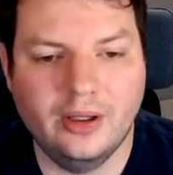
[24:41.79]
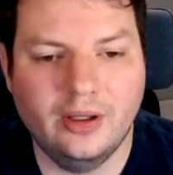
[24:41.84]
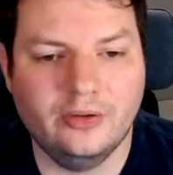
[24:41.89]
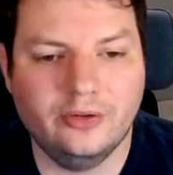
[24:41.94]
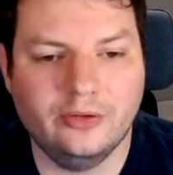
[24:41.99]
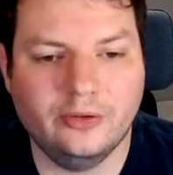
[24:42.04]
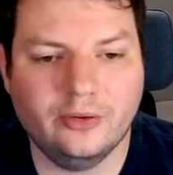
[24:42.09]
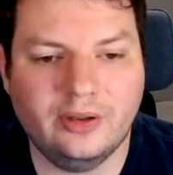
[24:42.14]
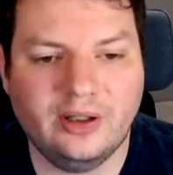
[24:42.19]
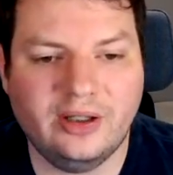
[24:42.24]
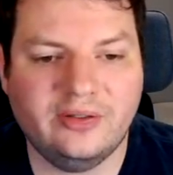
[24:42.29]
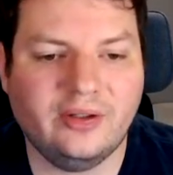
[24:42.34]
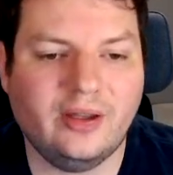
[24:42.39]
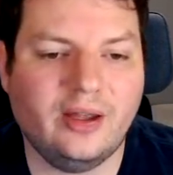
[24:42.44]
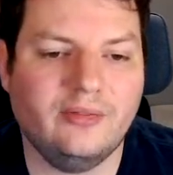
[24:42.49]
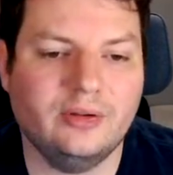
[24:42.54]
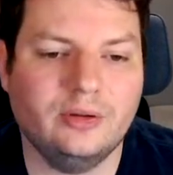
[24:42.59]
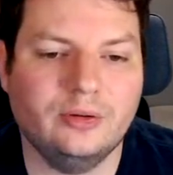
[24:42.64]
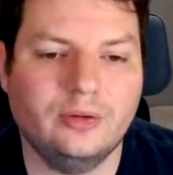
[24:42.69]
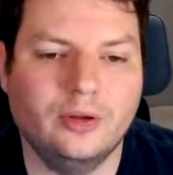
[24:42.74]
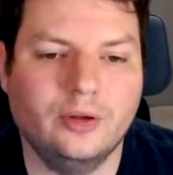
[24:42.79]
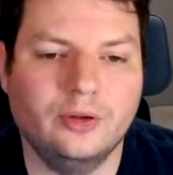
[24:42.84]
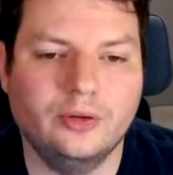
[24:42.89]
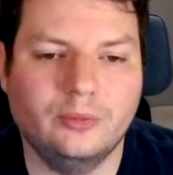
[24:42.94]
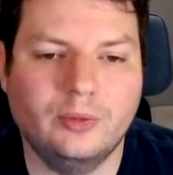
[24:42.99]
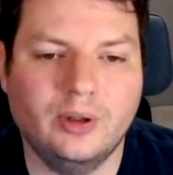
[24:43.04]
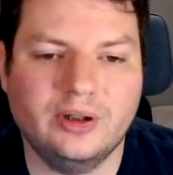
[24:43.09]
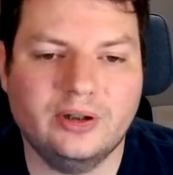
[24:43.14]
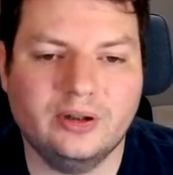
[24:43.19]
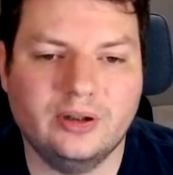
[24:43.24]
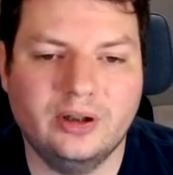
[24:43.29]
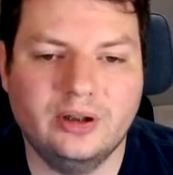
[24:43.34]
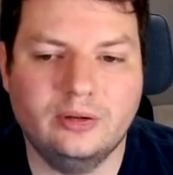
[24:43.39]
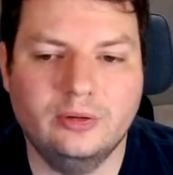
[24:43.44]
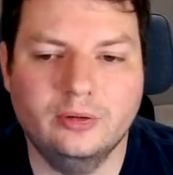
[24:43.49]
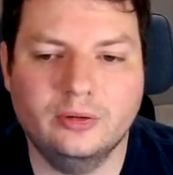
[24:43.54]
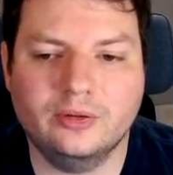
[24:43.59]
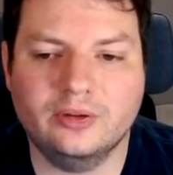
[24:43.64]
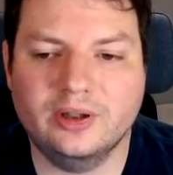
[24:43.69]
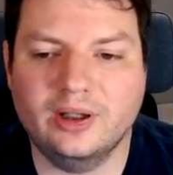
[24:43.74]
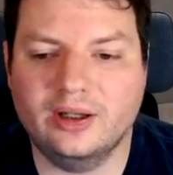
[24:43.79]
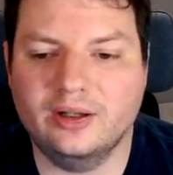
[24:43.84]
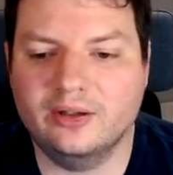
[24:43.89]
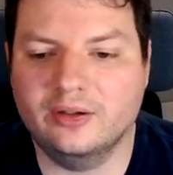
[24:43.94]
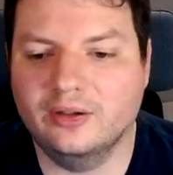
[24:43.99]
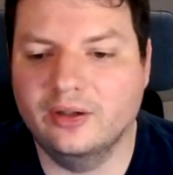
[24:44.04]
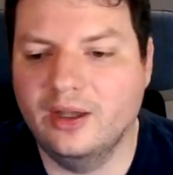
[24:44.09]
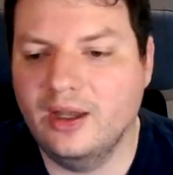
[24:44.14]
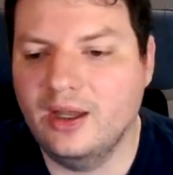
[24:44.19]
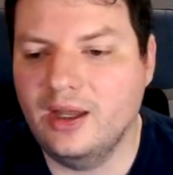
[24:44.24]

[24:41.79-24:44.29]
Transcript: So let's have a look on what it looks like.